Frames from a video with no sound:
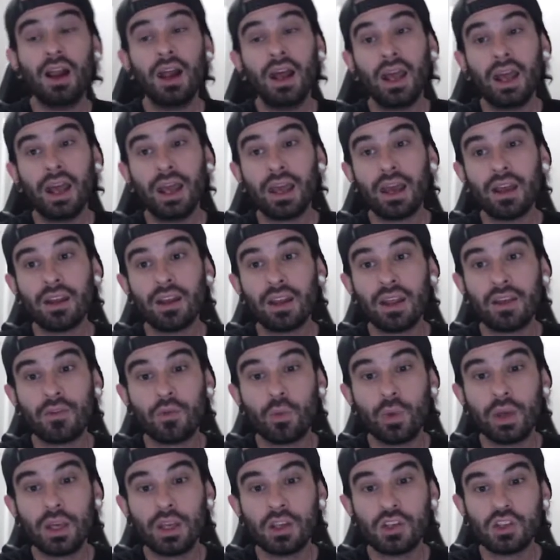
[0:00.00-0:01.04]
And if
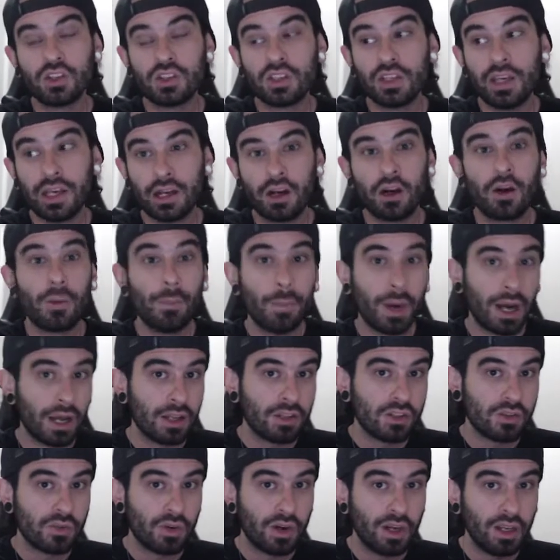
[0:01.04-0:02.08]
we can just get our
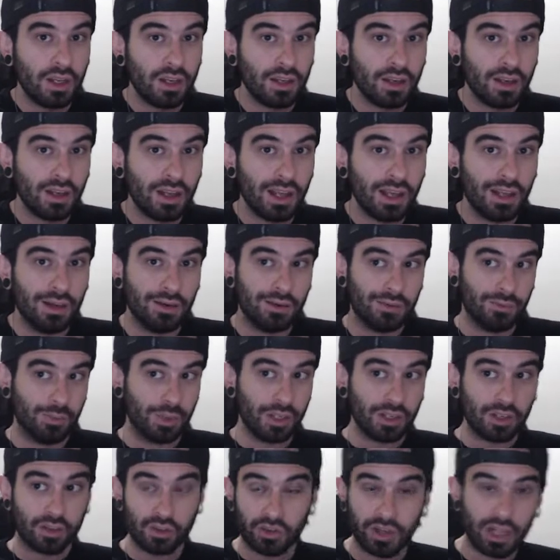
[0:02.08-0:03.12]
minds right and
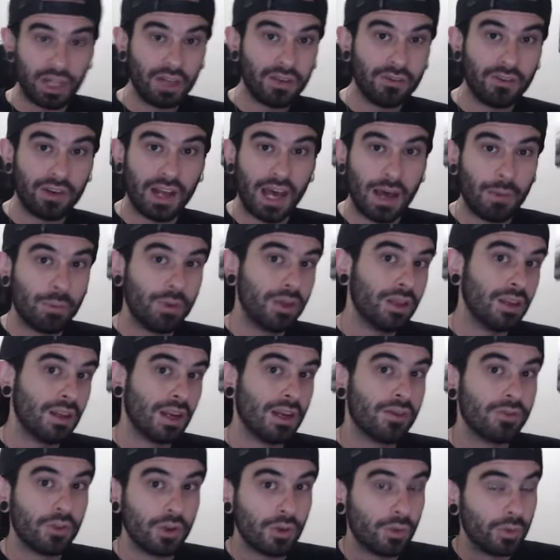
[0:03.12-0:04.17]
be creative and happy and
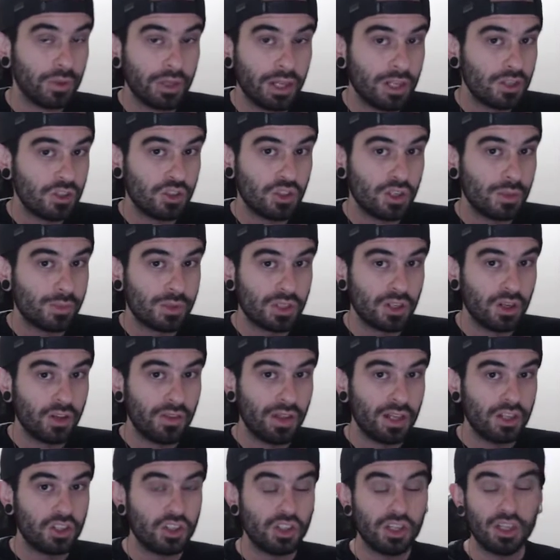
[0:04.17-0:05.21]
have good relationships and all
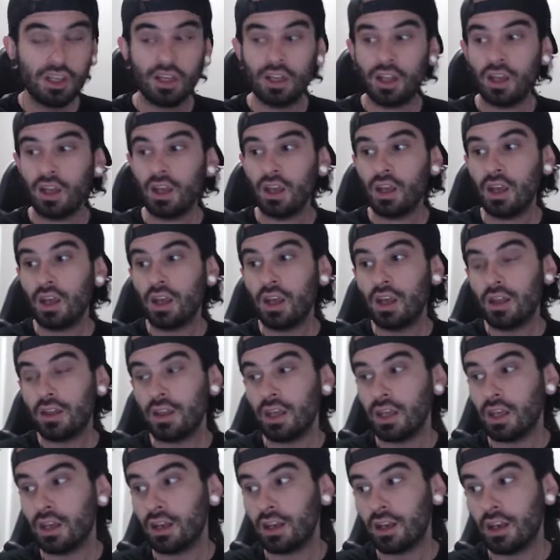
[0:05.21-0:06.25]
that shit,
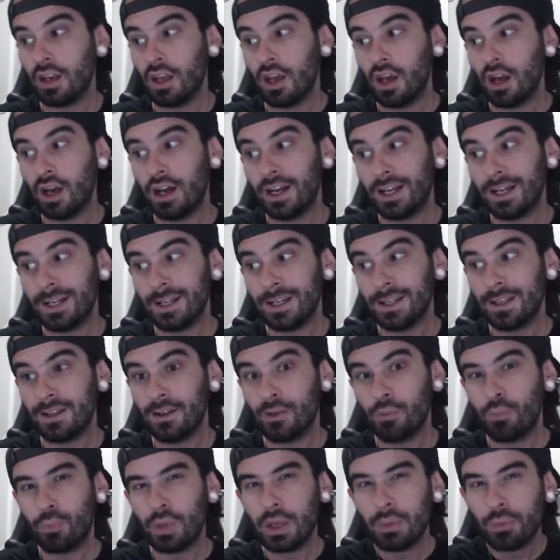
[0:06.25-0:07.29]
then
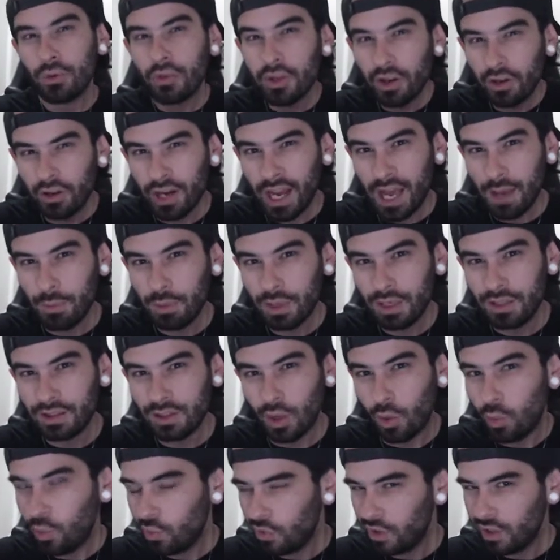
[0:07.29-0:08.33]
people that are happy
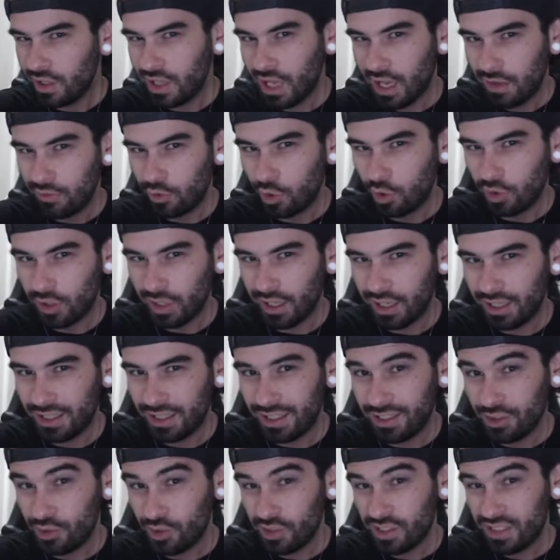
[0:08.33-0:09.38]
don't really have a whole lot of
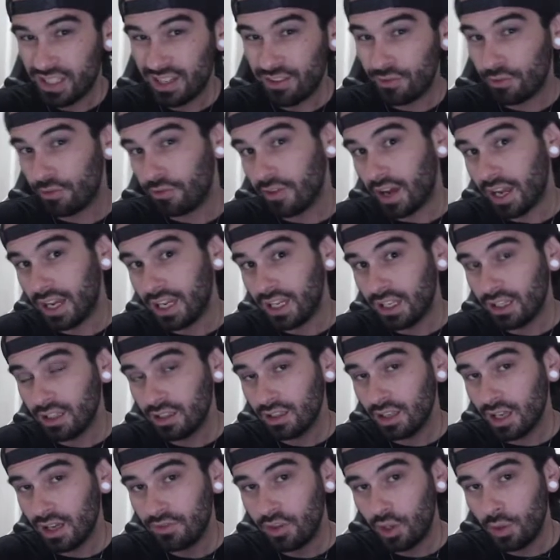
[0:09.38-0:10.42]
interest in fighting,
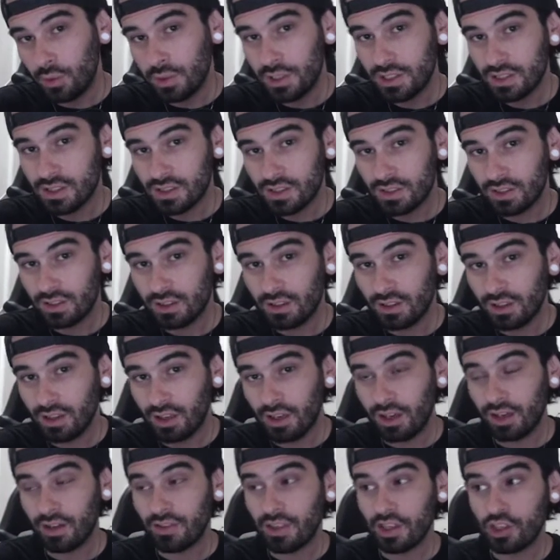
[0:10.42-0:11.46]
I've noticed.
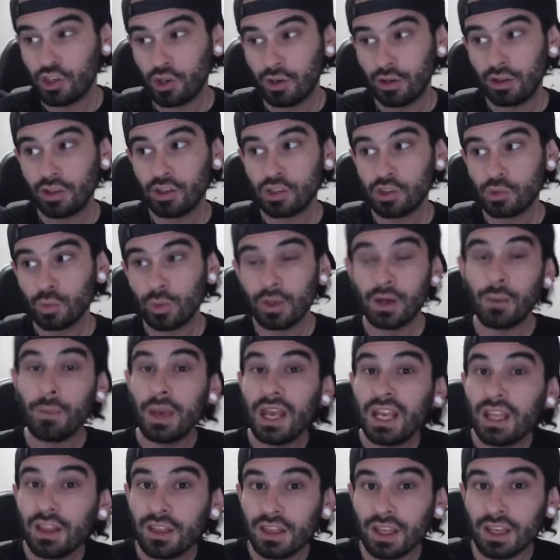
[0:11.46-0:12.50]
They generally just want to
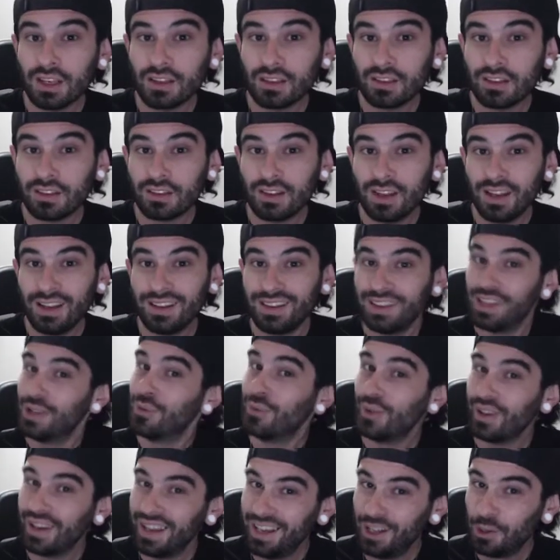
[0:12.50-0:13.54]
make things and they
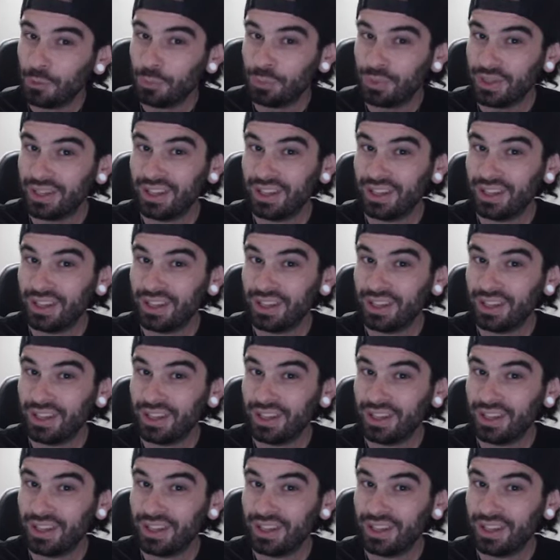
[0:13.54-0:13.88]
want to help.